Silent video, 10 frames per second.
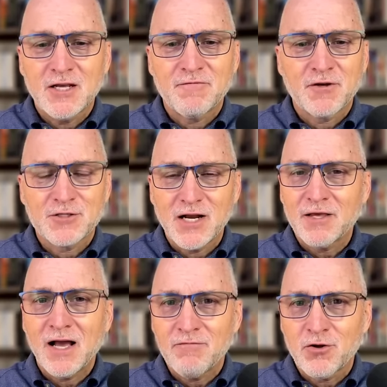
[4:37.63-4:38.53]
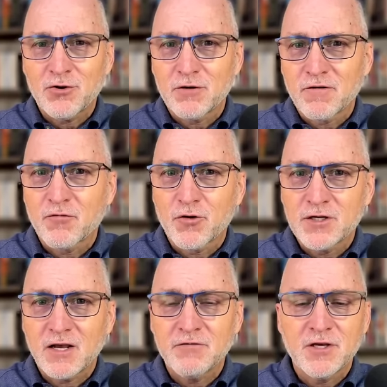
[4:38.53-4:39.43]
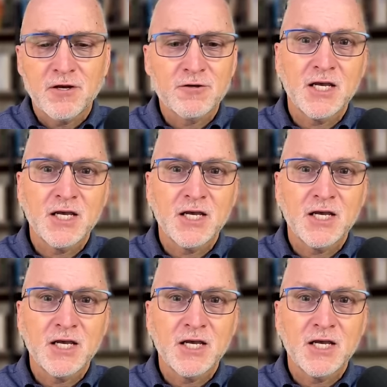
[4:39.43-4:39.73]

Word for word: if there's anything I've learned over 47 years,